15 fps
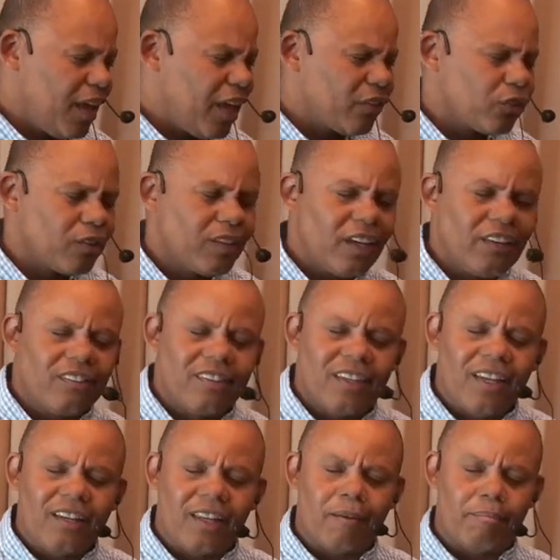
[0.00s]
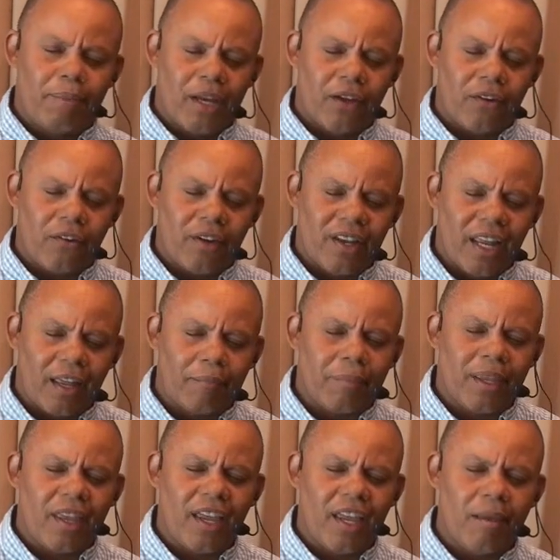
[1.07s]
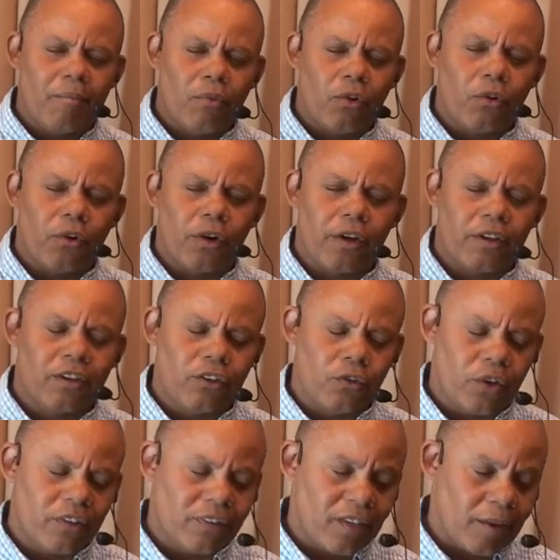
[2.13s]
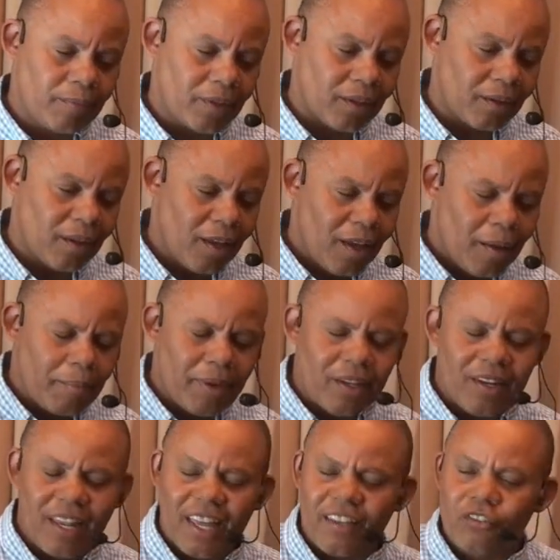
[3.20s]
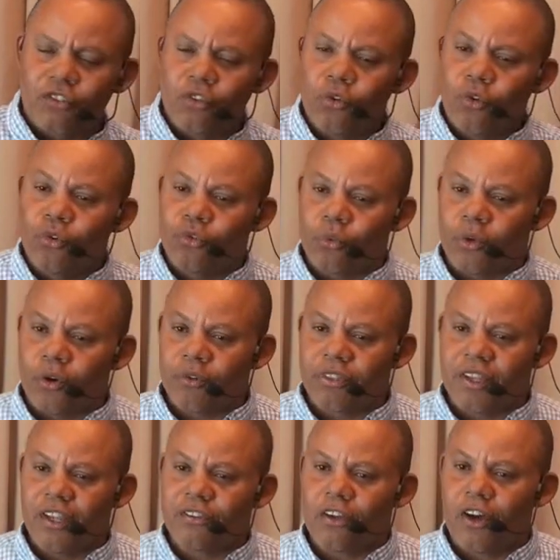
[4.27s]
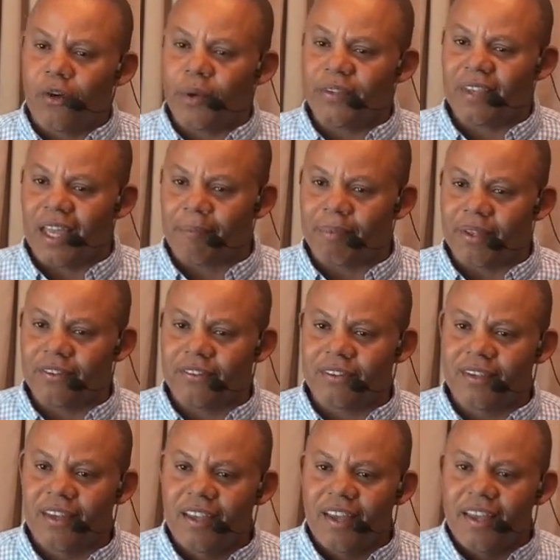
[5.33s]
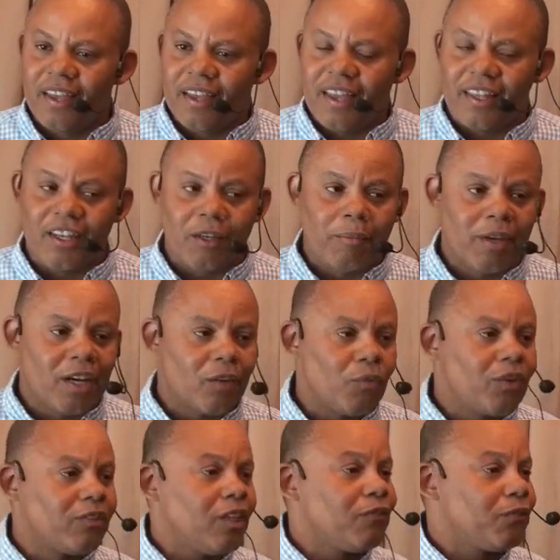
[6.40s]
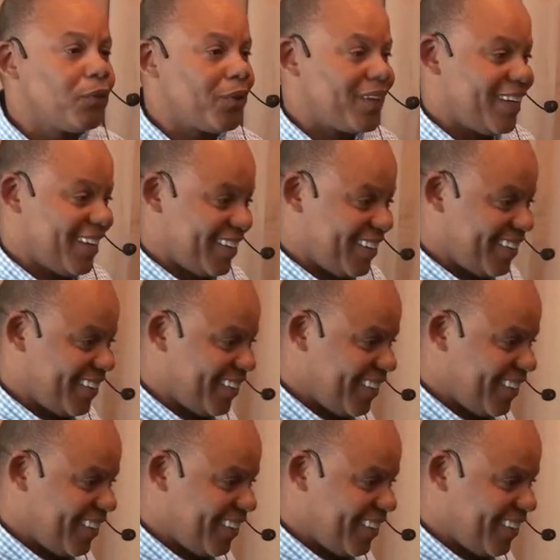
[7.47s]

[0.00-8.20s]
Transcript: And so things did get better, and I became more, you know, accepting. But then, as usual, things always happens, and then you become resentful again.